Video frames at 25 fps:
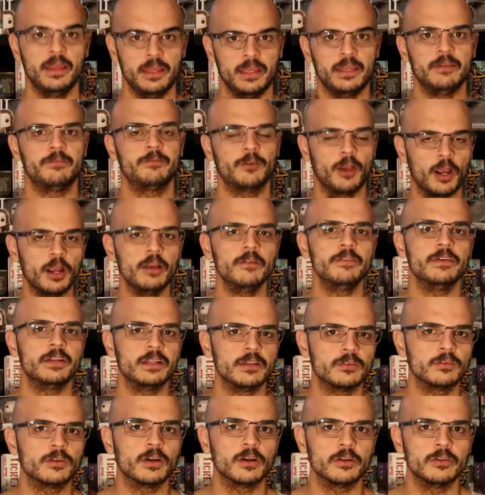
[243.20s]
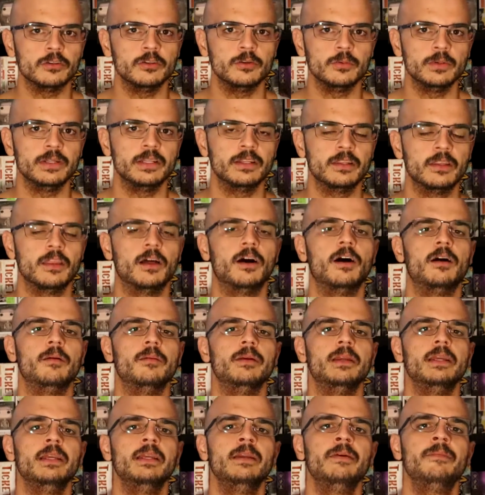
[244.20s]
if COVID has gotten you into the
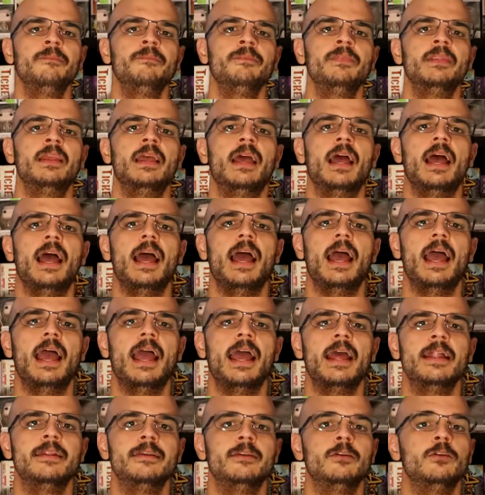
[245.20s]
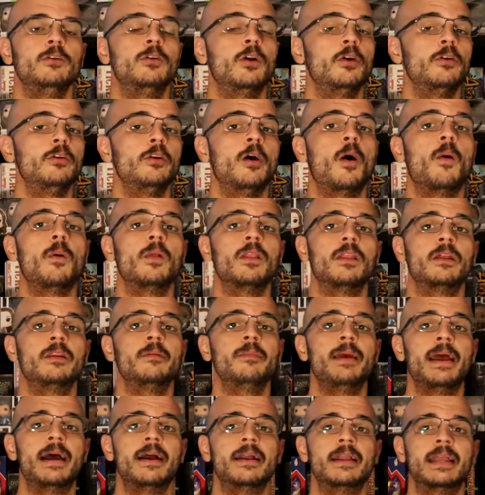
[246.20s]
hobby and you don't know a lot
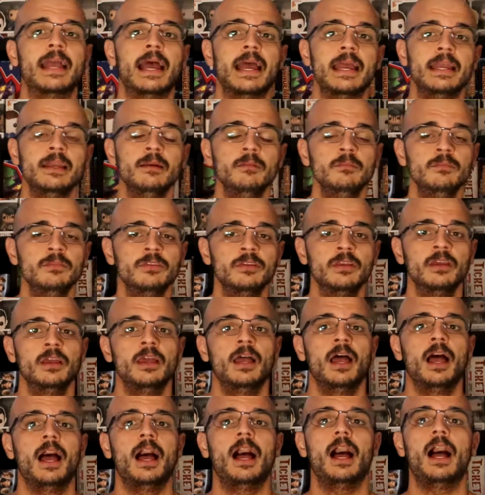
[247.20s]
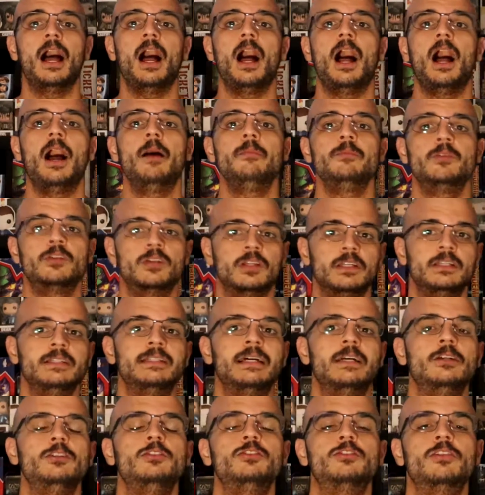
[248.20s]
about games, I'm just going to
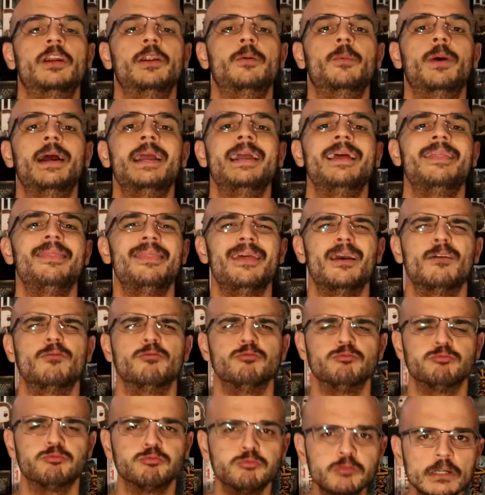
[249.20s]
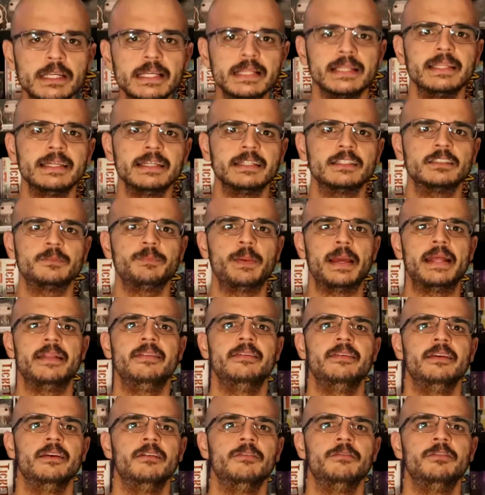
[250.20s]
tell you straight away, they're really
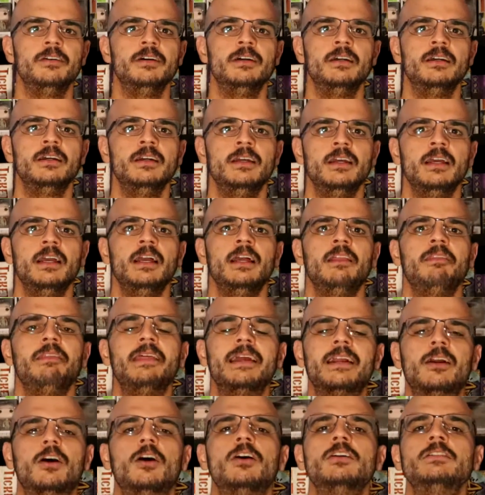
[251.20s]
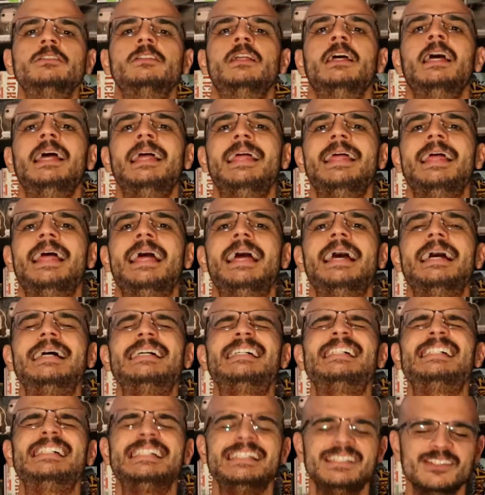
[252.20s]
expensive. They cost
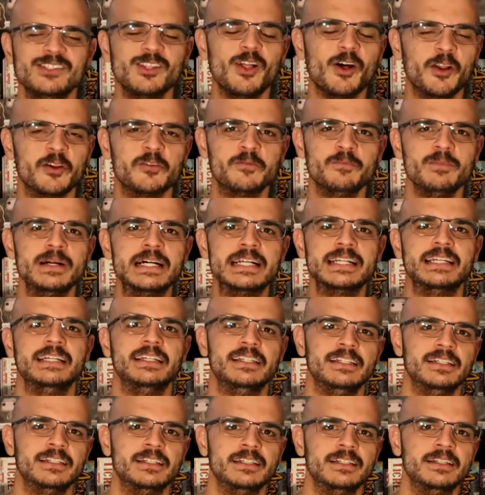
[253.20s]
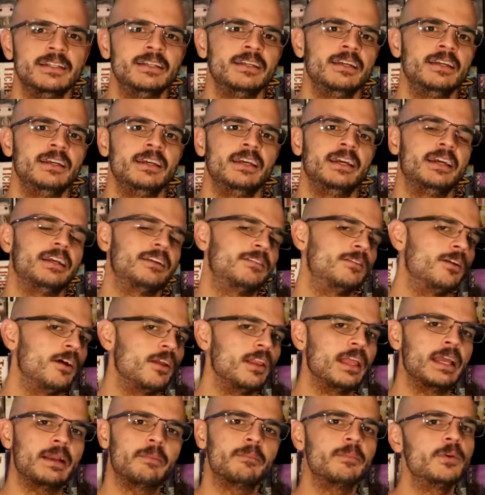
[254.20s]
a lot of money. It's not
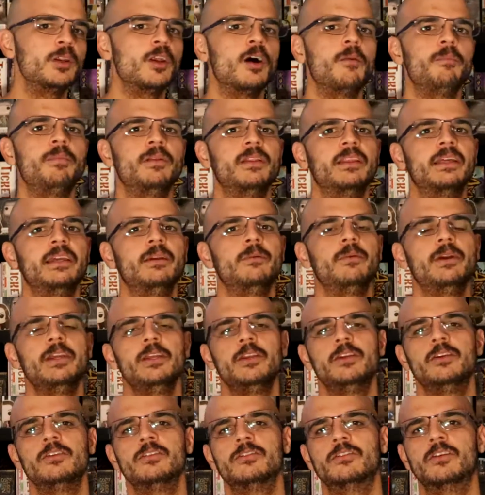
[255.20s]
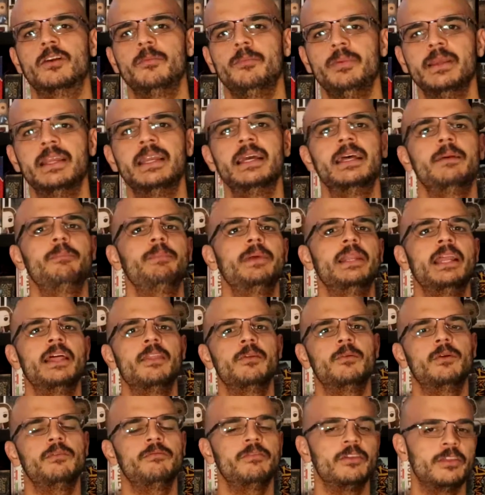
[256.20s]
like Monopoly where you can just go pick up another
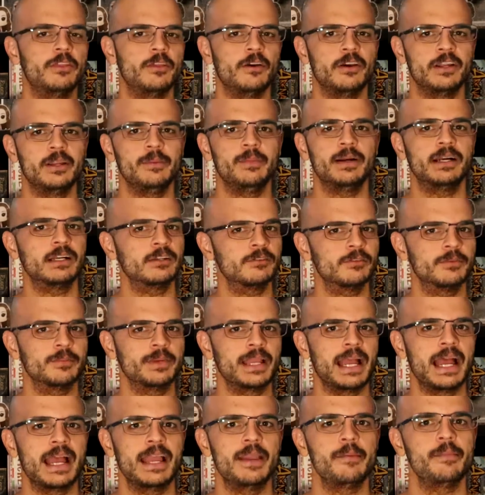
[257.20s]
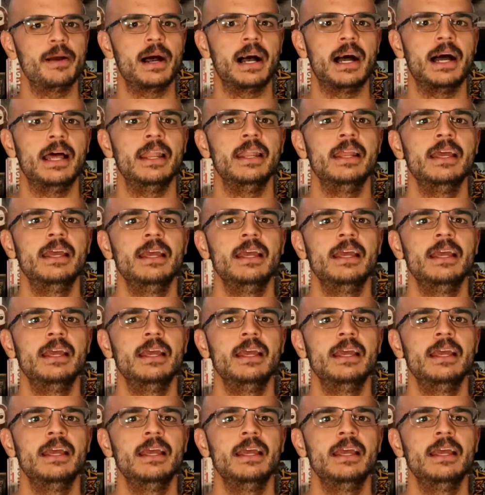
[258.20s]
one for $30 from Kmart.